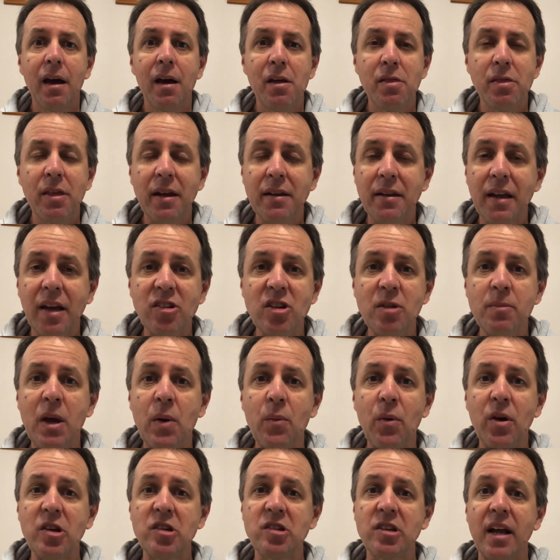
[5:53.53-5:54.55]
That doesn't mean
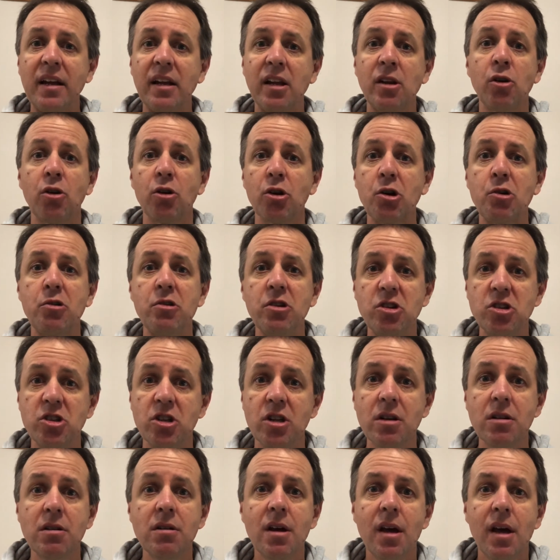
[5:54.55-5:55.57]
we're suddenly not a
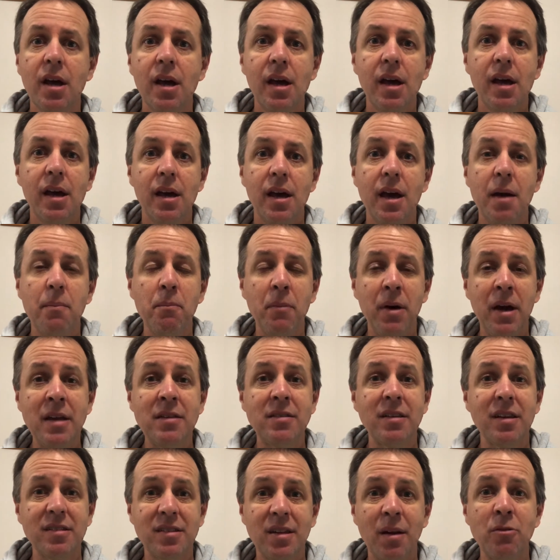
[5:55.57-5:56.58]
Christian. It means
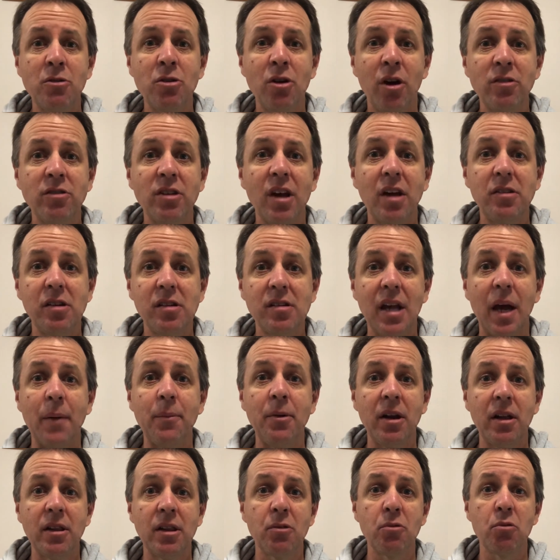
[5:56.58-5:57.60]
that sometimes those things
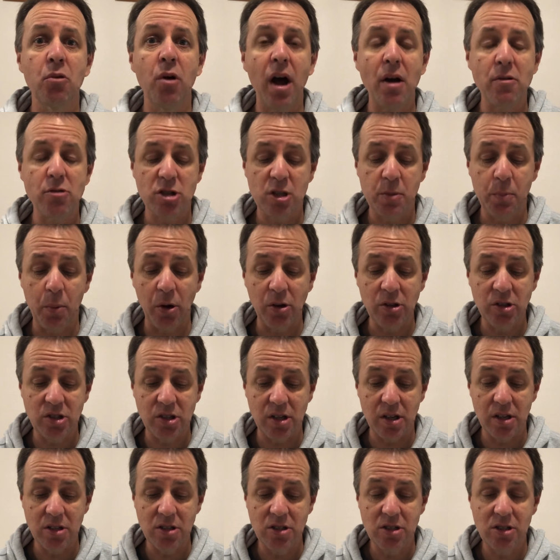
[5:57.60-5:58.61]
happen, and the right response
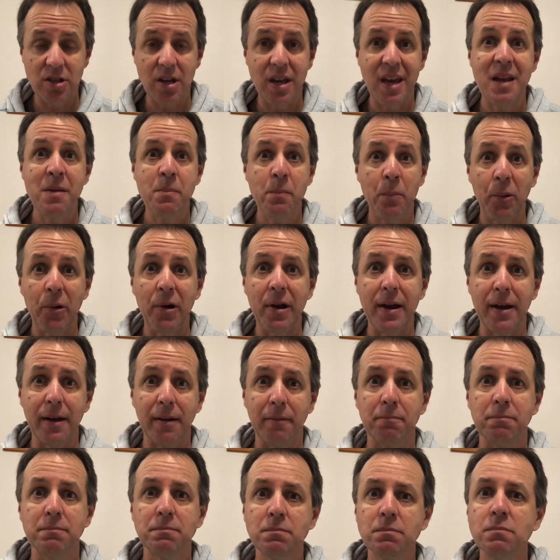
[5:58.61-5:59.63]
is, in prayer,
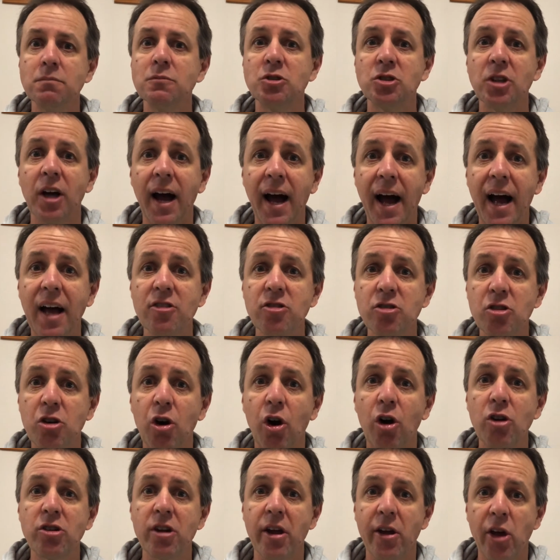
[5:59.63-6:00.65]
to ask
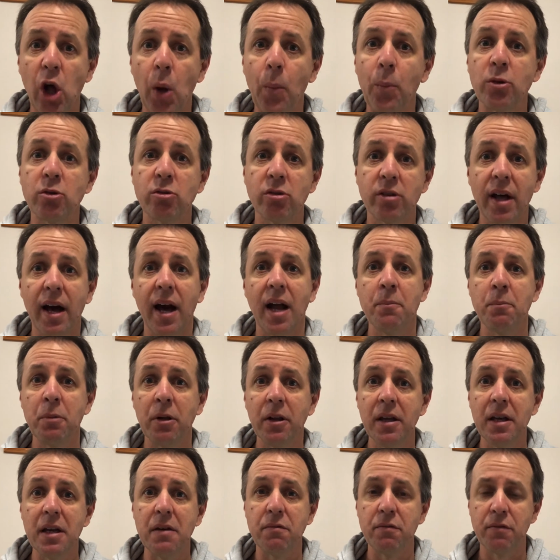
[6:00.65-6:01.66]
God to help us with that
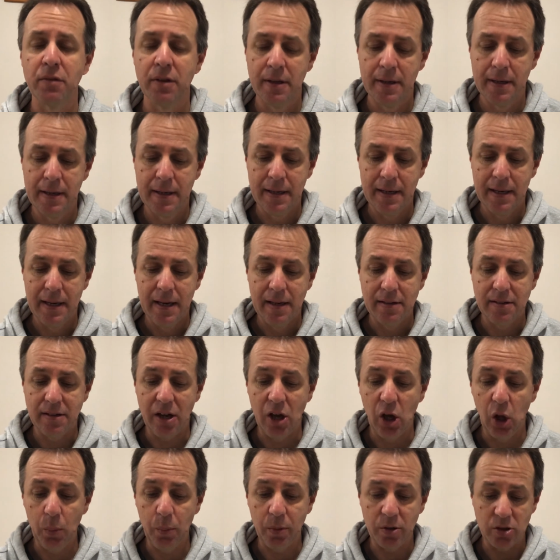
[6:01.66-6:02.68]
unbelief, to help